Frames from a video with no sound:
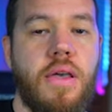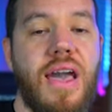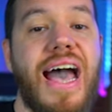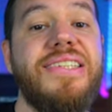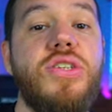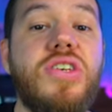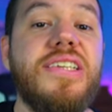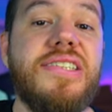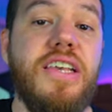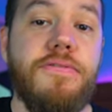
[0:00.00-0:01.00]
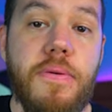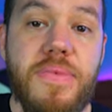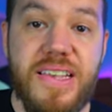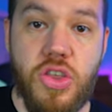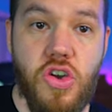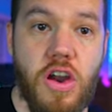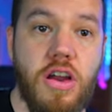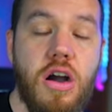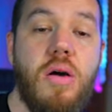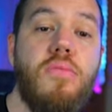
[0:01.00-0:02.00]
As you can see from this
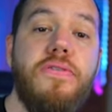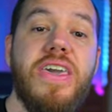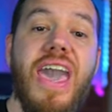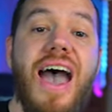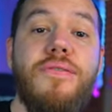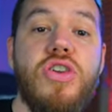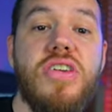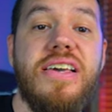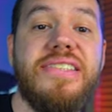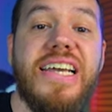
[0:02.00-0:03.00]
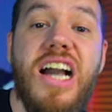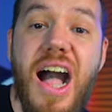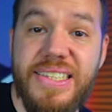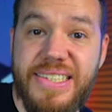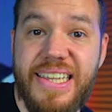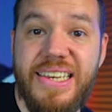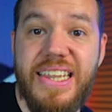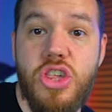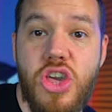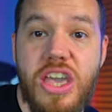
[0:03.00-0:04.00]
chart, a moving average is a
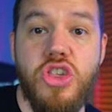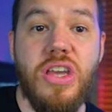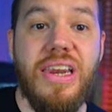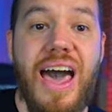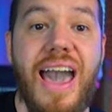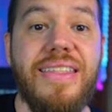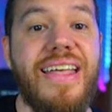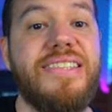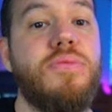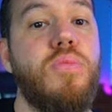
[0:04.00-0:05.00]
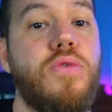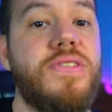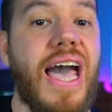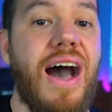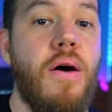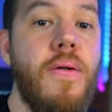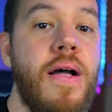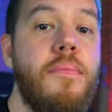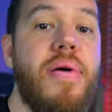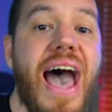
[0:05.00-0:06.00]
constantly changing line that smooths out
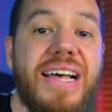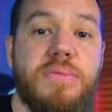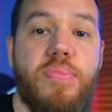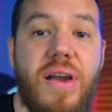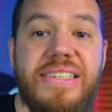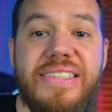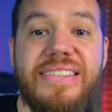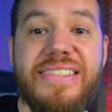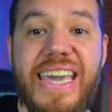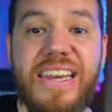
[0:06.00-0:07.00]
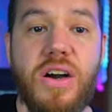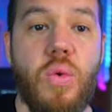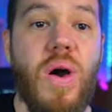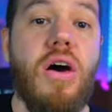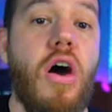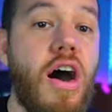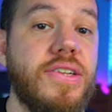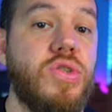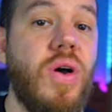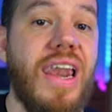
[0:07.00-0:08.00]
past price data while
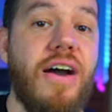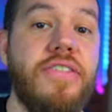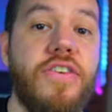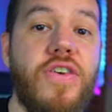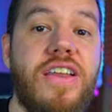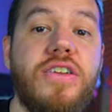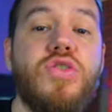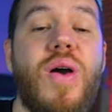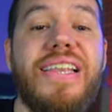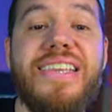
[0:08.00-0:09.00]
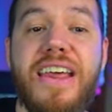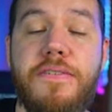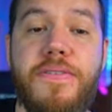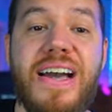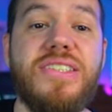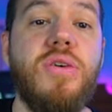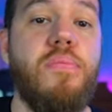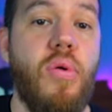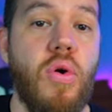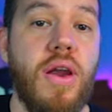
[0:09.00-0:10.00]
also allowing the trader to identify
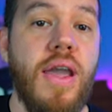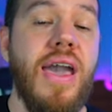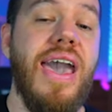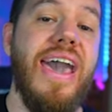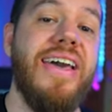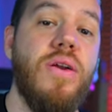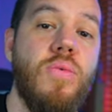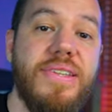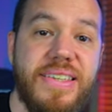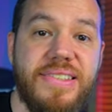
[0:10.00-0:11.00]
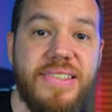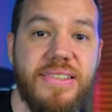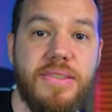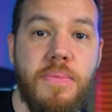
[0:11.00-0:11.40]
support and resistance.